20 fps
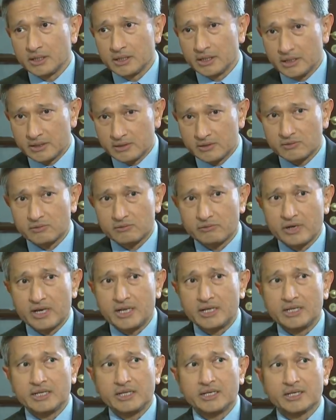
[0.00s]
It's
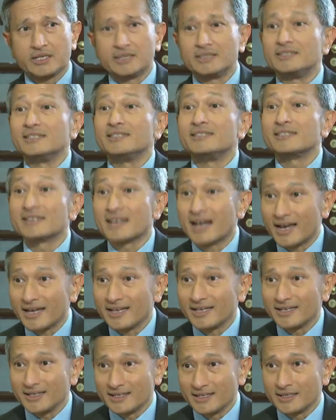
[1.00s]
really a
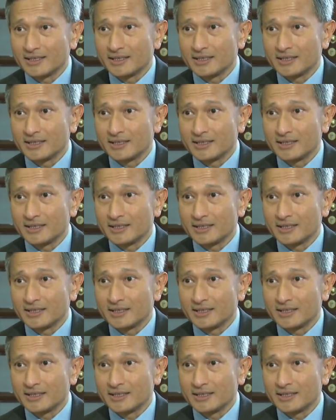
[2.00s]
design